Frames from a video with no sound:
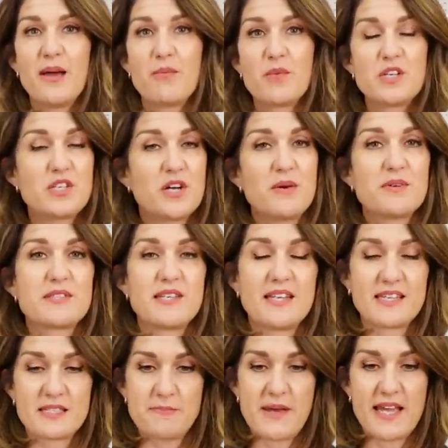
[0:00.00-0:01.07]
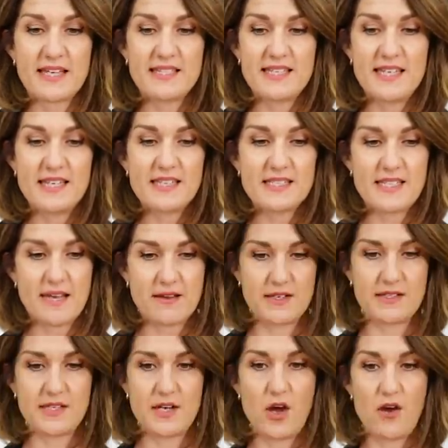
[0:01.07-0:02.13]
which I wasn't expecting. So it
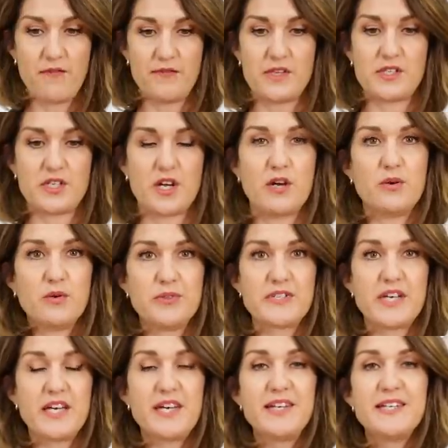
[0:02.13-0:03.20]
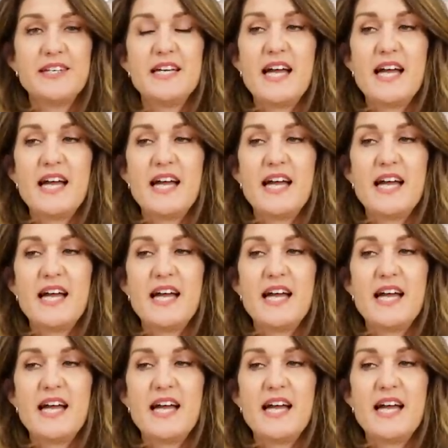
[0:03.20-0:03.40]
was an off the shoulder.